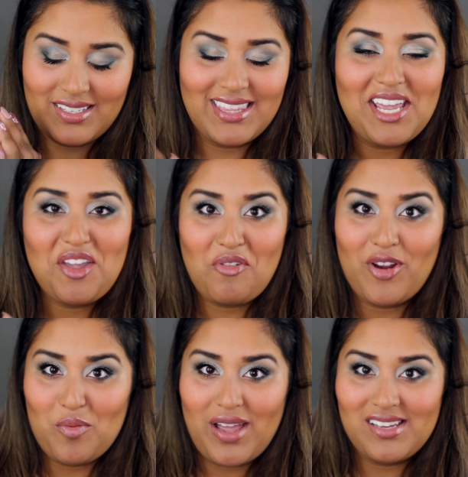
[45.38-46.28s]
thank you for
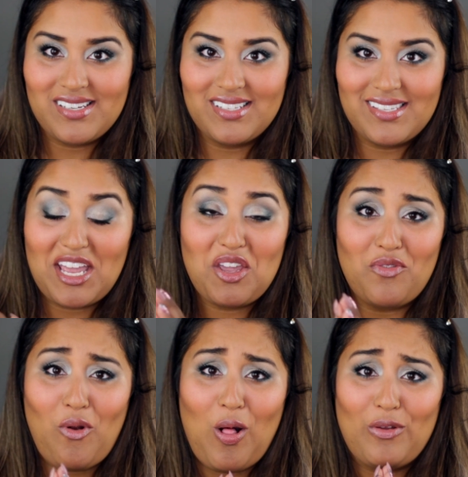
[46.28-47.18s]
your patience. Thank you
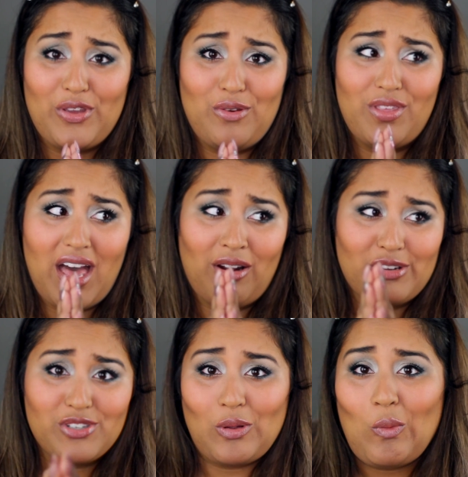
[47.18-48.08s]
for all of you that are
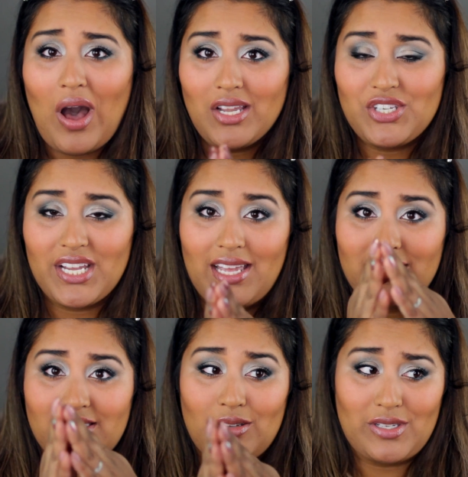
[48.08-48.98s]
still watching and
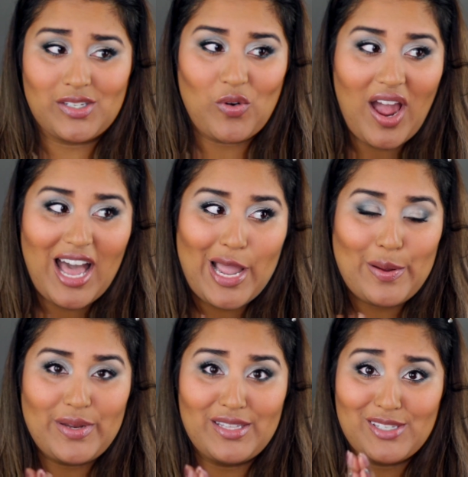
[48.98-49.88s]
still
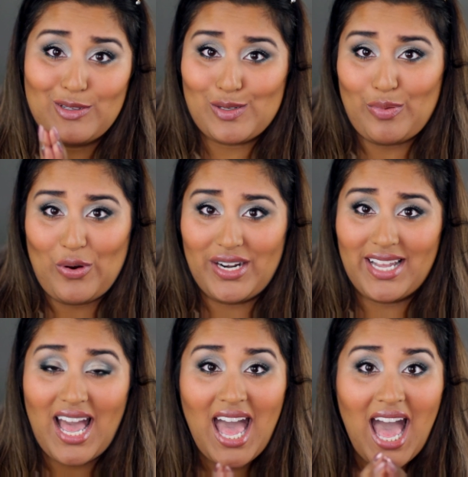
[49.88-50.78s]
subscribed and still
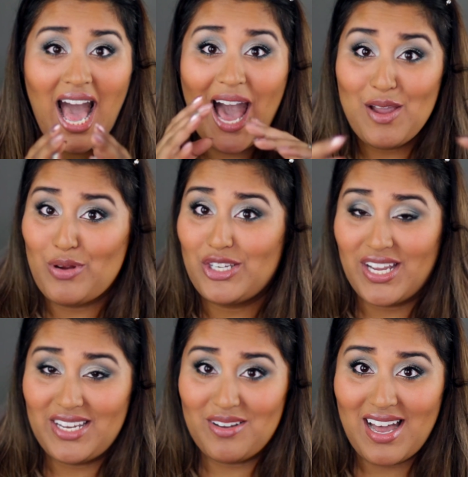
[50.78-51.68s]
supporting. I
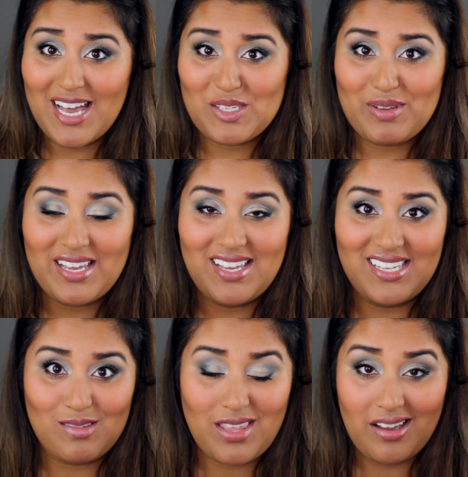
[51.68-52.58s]
appreciate you guys,
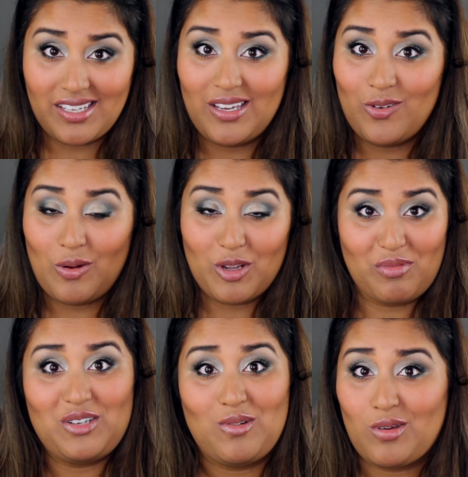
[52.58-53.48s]
because without you, I wouldn't
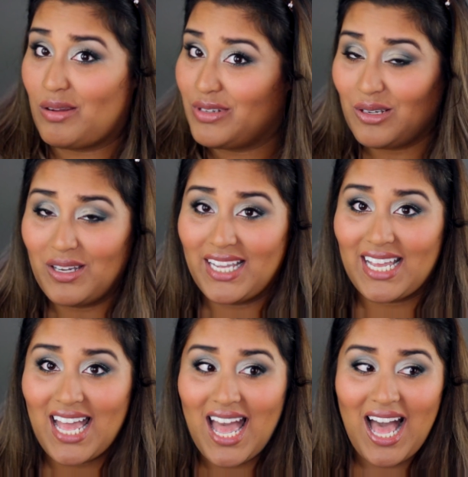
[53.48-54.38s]
be doing what I'm
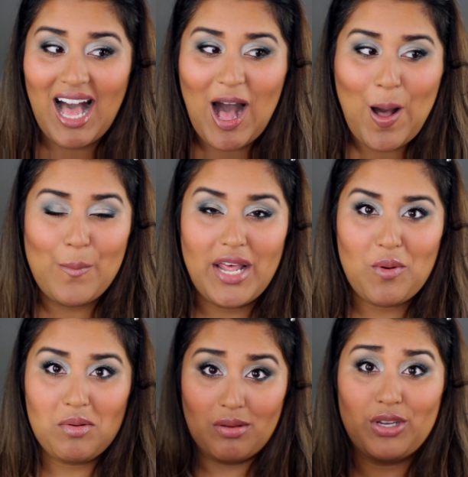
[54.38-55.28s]
doing. And I
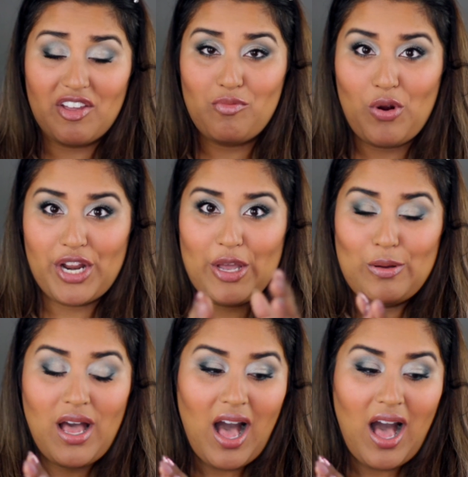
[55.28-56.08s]
want to be able to give more to you.